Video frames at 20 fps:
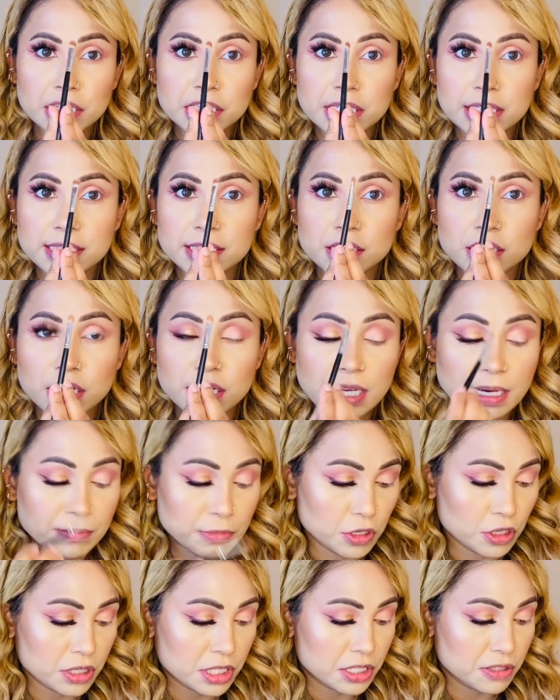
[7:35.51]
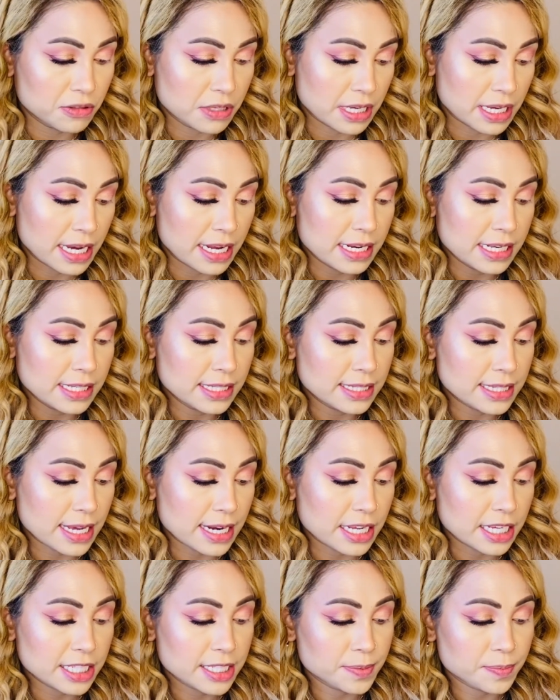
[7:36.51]
it's not, I'm not using any
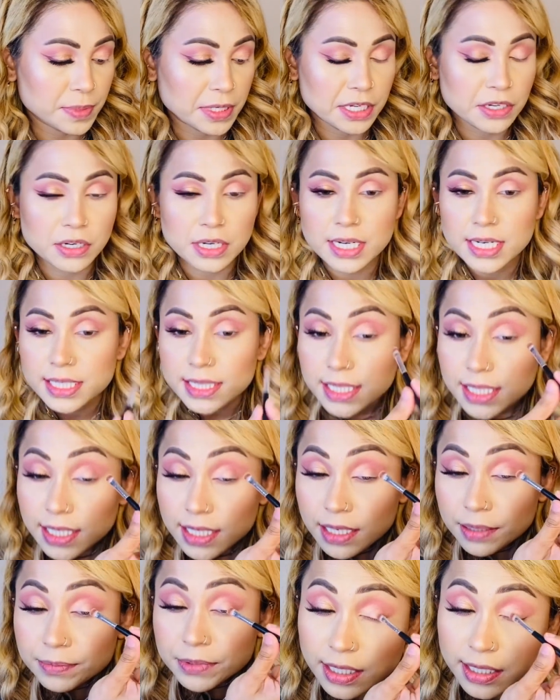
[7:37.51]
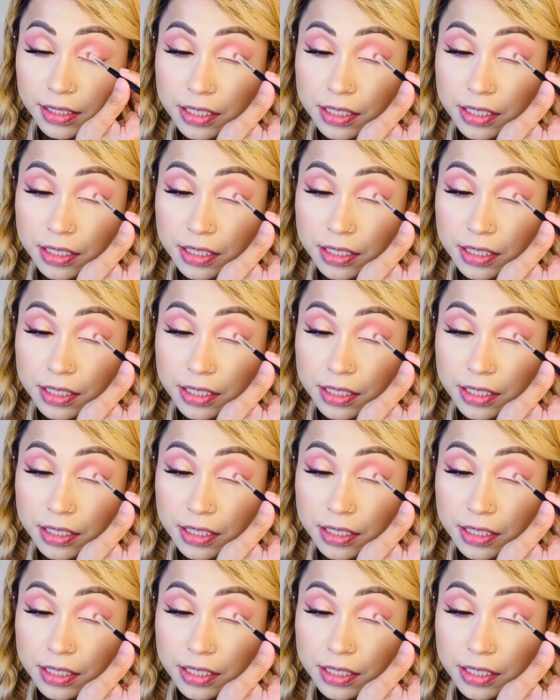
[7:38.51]
setting spray or anything.